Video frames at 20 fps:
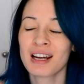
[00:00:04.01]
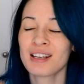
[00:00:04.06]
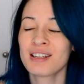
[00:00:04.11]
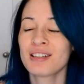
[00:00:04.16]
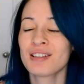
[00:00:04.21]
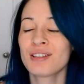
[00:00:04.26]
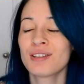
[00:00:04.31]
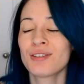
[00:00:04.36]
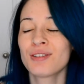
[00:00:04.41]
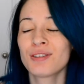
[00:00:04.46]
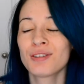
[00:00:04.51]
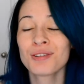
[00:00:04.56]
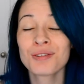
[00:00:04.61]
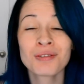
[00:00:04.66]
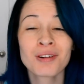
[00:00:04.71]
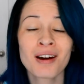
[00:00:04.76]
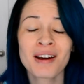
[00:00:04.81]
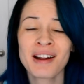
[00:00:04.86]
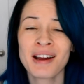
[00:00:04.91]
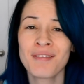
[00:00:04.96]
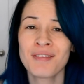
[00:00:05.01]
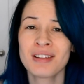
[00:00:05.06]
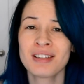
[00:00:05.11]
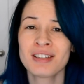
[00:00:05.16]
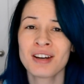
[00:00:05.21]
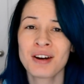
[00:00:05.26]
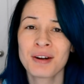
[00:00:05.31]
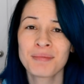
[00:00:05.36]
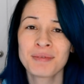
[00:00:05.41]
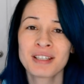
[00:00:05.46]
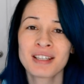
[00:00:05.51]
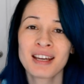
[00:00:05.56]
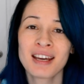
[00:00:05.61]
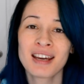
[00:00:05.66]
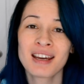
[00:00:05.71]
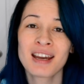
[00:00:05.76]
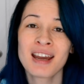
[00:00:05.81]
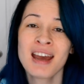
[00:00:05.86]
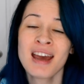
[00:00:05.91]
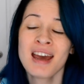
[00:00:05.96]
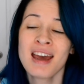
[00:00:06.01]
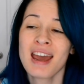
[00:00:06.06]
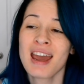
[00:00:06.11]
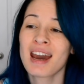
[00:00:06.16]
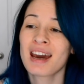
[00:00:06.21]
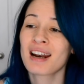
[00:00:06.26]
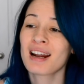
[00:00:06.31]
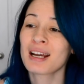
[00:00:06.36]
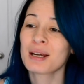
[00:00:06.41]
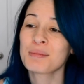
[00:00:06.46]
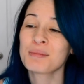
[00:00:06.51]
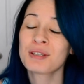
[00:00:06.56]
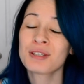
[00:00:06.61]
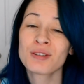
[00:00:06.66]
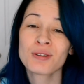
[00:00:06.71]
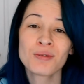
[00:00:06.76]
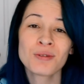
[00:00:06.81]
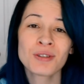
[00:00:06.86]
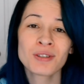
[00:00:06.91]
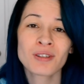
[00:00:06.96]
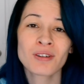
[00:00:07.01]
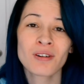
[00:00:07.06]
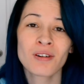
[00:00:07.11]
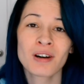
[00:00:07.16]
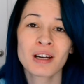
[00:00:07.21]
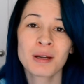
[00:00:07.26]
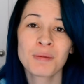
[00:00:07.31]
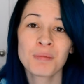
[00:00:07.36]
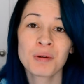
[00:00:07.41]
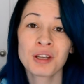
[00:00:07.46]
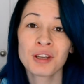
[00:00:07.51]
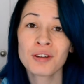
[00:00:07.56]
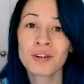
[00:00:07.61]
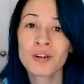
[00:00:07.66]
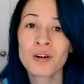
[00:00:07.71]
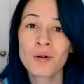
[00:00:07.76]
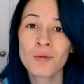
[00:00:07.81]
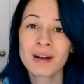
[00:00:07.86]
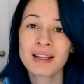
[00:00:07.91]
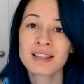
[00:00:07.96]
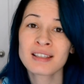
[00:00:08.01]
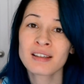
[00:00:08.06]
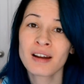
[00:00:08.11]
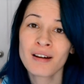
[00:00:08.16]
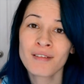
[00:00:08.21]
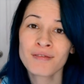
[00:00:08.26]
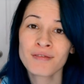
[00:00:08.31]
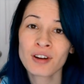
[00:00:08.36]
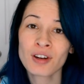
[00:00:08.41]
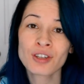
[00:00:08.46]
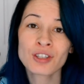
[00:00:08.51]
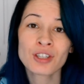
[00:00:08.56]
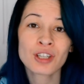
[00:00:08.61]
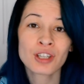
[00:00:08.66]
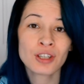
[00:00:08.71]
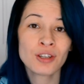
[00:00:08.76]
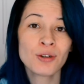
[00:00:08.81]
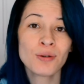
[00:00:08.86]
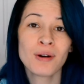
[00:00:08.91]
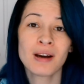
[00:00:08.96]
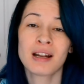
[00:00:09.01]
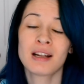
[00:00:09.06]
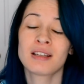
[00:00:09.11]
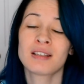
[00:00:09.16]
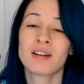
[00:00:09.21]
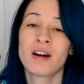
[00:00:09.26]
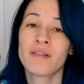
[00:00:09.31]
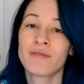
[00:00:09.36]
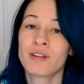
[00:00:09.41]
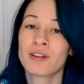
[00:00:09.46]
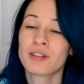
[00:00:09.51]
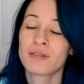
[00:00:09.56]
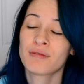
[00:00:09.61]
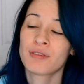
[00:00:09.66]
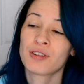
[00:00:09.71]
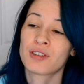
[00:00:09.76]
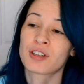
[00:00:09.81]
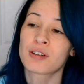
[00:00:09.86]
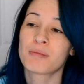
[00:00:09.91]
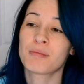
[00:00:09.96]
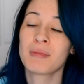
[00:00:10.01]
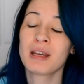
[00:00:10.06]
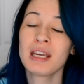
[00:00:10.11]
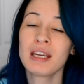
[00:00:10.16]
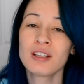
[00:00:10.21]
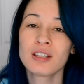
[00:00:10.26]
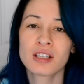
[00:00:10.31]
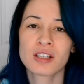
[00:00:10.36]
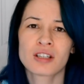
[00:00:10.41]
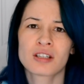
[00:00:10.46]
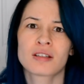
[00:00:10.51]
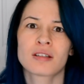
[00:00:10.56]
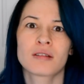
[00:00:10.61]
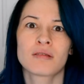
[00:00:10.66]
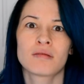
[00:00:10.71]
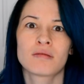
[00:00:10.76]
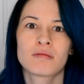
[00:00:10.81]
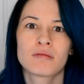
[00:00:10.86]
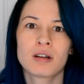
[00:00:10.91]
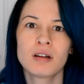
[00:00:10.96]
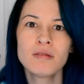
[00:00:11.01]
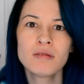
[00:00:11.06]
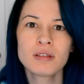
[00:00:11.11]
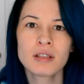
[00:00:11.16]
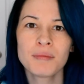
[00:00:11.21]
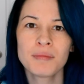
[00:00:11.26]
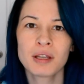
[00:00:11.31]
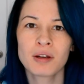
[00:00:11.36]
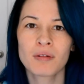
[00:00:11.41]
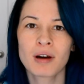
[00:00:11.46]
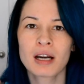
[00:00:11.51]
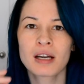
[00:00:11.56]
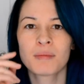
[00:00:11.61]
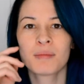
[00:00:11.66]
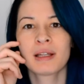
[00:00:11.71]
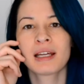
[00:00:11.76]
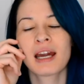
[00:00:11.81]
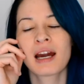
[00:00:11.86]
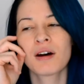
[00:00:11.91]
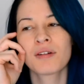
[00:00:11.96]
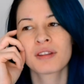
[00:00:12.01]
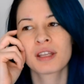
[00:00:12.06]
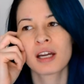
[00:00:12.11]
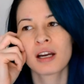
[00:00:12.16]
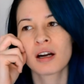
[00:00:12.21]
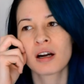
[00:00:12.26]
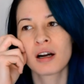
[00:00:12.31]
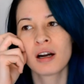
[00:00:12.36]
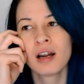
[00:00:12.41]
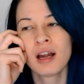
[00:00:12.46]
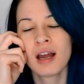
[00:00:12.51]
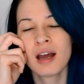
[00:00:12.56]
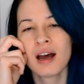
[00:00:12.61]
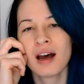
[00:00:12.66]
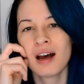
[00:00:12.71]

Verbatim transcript: I just do not have the time today and I am so sorry, but you know, it's not fair to you and it's not fair to future me to just throw something randomly out there,